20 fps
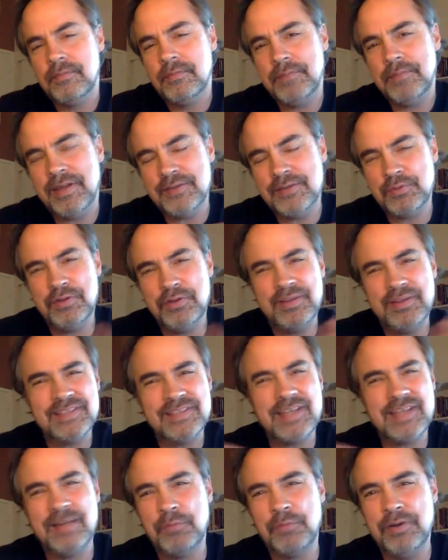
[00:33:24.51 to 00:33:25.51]
because we're doing this
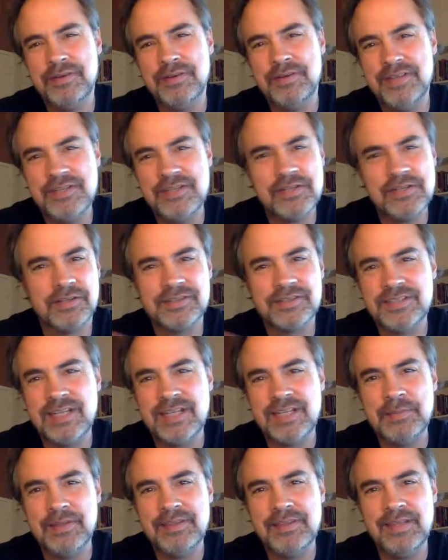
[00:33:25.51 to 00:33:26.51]
kind of weird digital
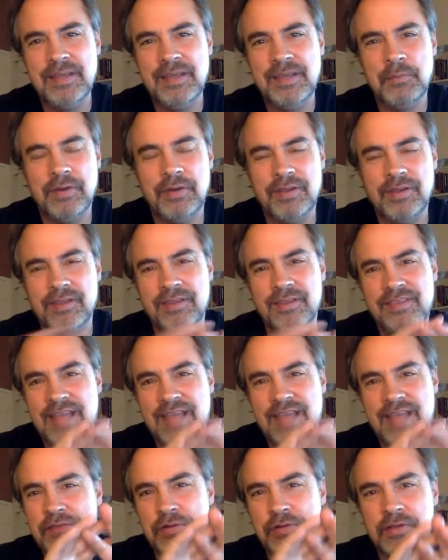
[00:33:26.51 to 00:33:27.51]
cinema thing where the
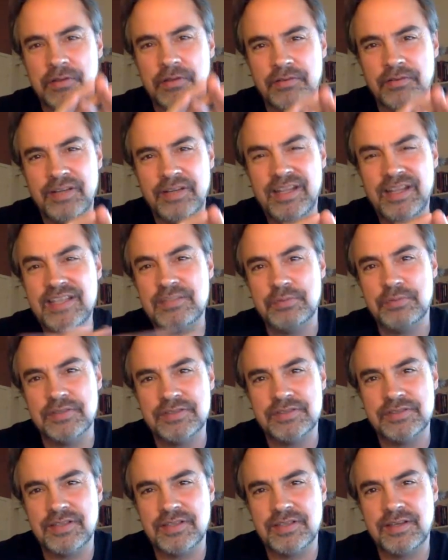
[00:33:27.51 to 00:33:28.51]
theatrical release
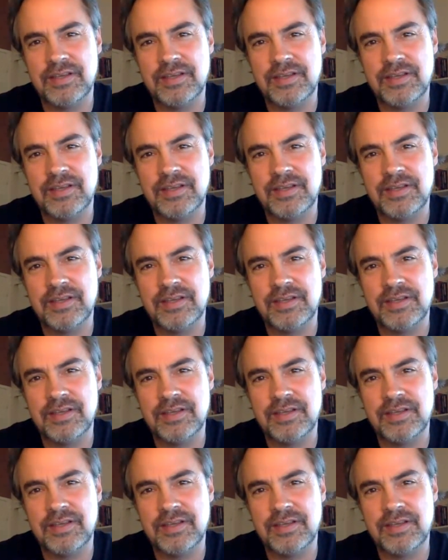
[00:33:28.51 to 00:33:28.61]
was